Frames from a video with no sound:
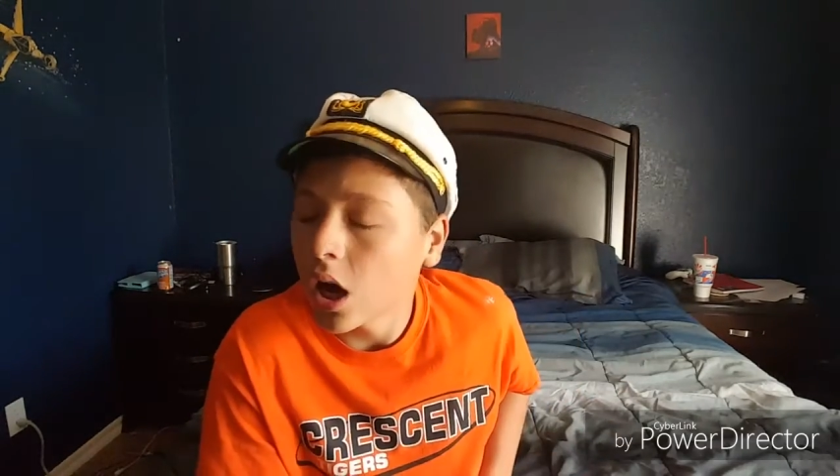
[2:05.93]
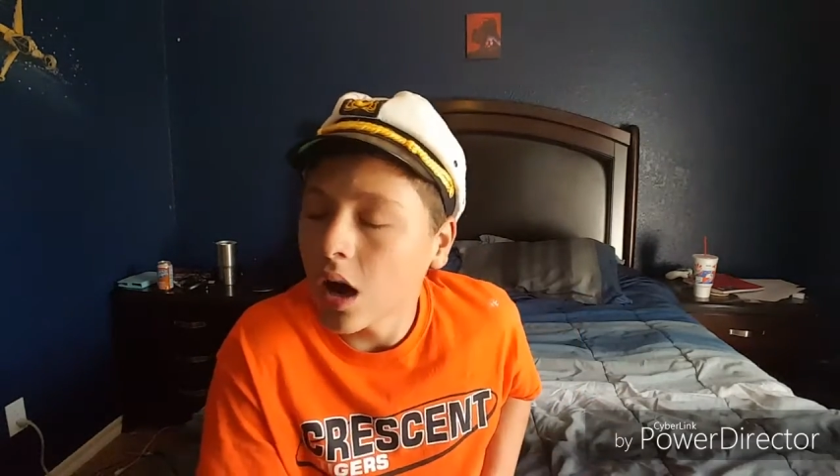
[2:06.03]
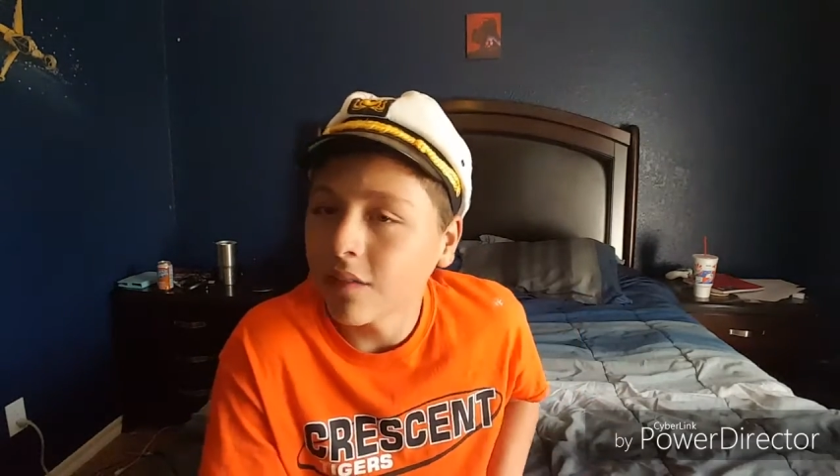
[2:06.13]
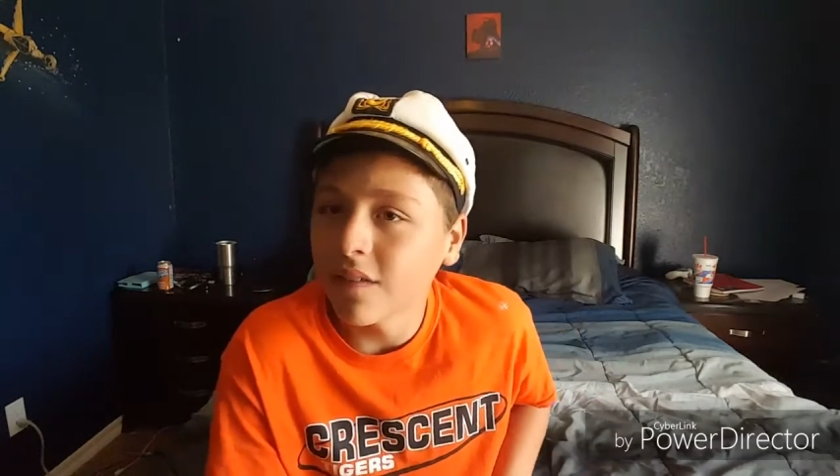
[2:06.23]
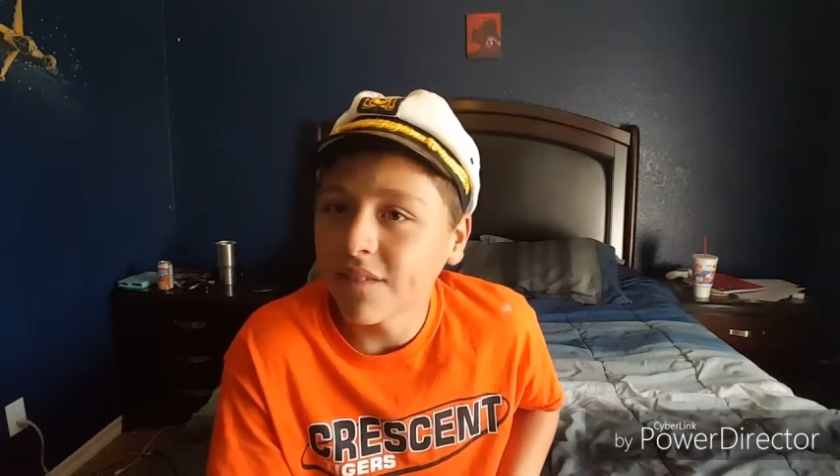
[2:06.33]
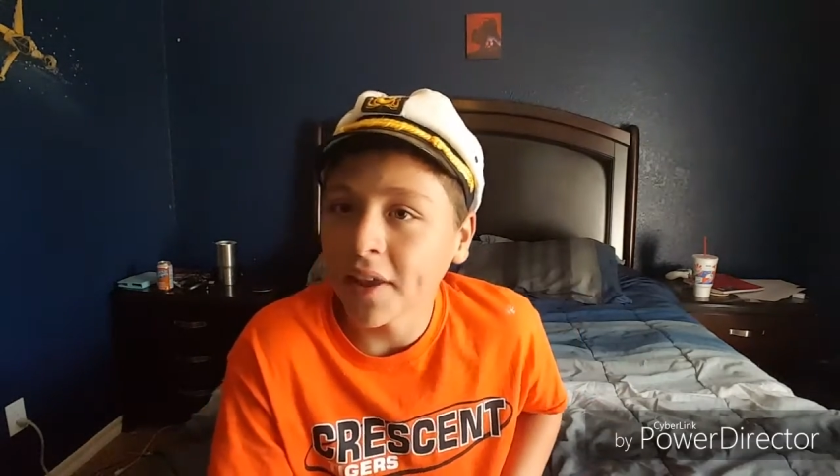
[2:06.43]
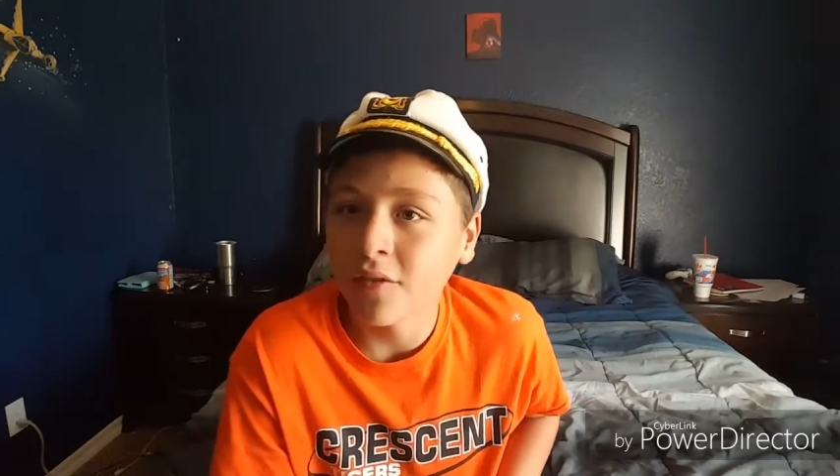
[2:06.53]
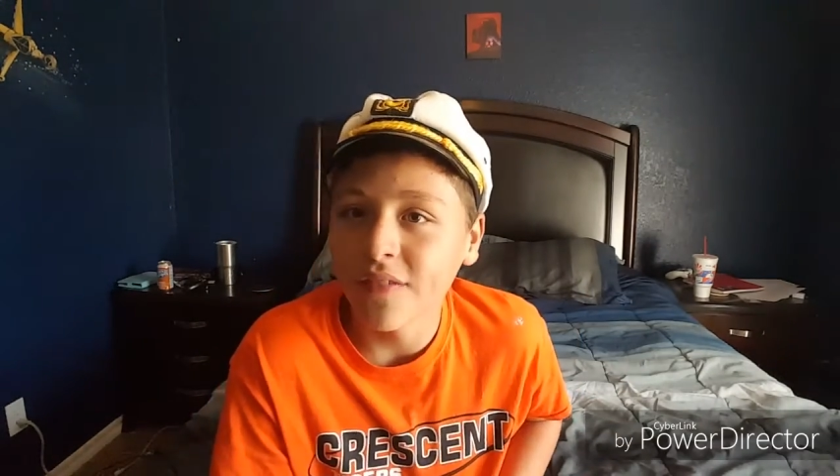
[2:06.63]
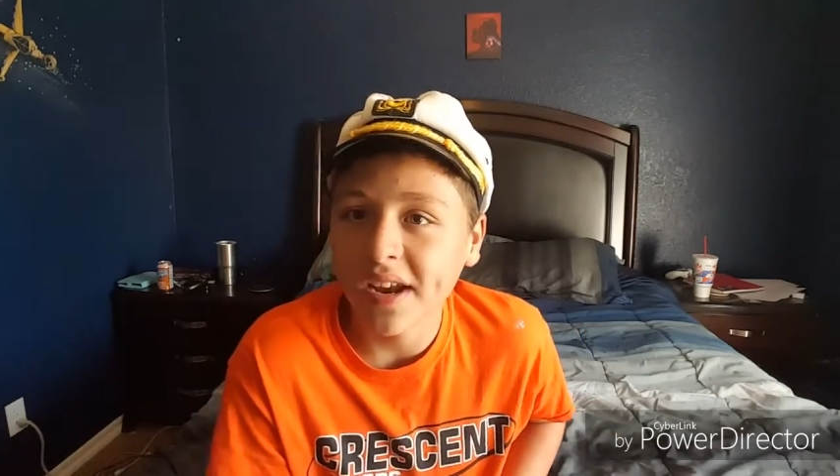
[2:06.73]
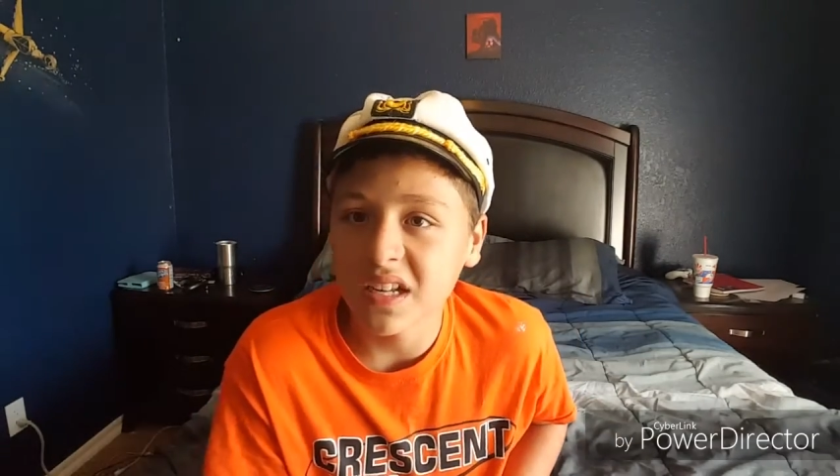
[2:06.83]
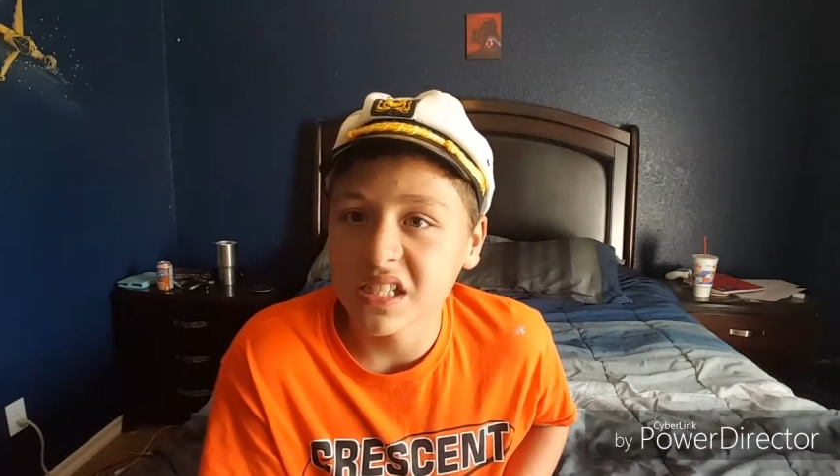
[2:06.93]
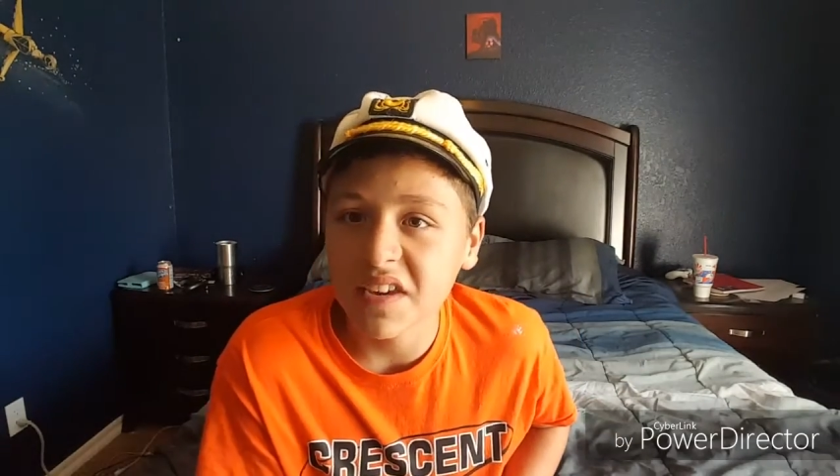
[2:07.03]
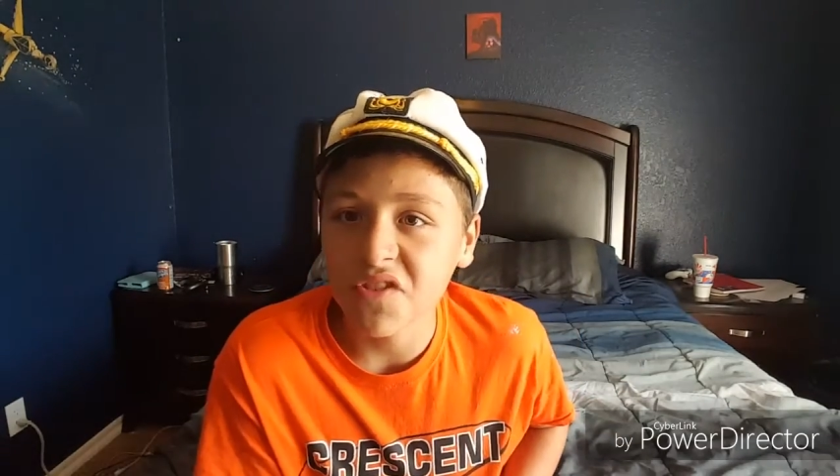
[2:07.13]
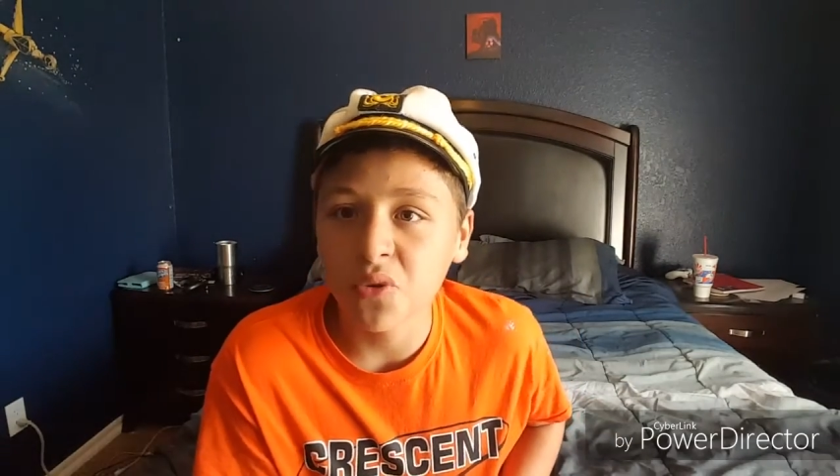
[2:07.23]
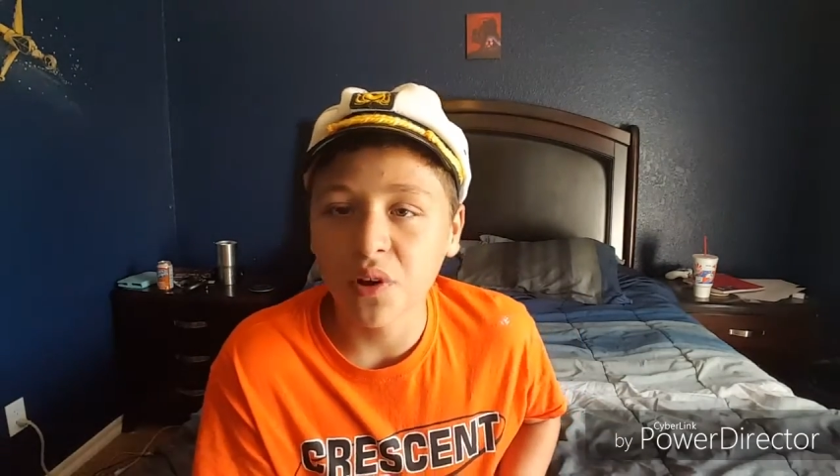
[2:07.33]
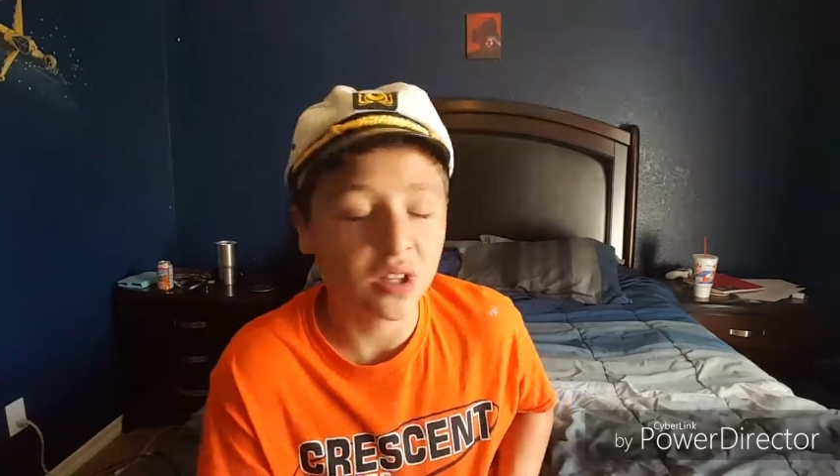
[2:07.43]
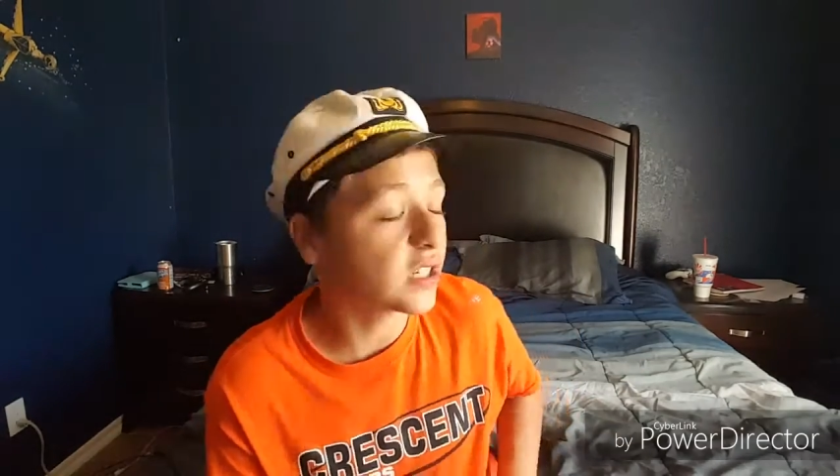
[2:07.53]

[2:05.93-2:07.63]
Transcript: of Final Fantasy, if you will.